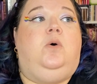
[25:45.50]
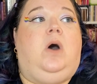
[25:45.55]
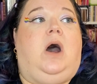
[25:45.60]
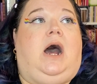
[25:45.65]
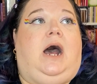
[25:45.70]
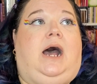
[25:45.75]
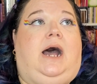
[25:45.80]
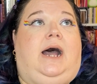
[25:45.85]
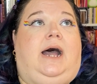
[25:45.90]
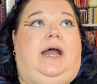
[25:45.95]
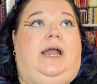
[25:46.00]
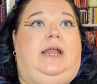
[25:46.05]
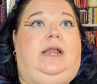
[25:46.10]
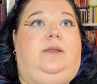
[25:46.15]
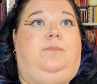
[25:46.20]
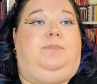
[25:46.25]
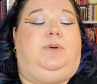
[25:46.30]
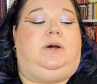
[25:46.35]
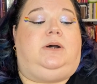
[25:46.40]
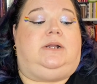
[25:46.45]

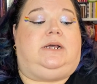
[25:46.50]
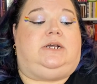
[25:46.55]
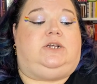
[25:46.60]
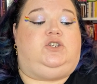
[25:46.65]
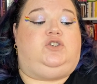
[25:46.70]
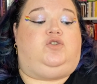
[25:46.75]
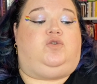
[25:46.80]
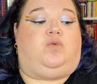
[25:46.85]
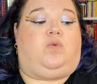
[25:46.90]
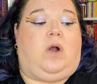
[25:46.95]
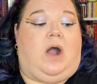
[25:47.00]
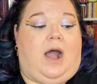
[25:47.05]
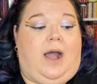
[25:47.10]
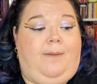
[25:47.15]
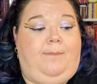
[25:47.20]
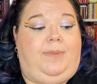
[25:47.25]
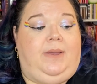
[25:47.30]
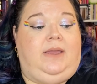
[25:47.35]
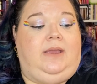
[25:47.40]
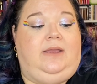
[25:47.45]
I put a
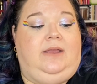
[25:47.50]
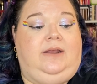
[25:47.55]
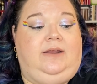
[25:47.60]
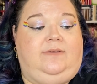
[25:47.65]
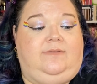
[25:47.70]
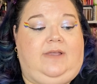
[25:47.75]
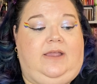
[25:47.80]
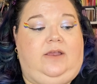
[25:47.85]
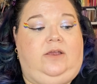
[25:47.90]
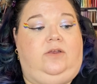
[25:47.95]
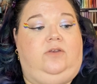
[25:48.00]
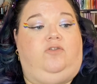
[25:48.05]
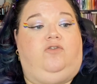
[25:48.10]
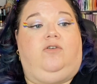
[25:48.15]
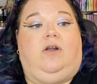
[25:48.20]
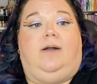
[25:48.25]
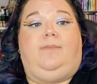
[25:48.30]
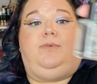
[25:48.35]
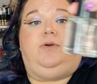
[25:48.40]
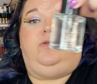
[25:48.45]
drop, it is a
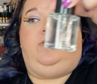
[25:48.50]
dropper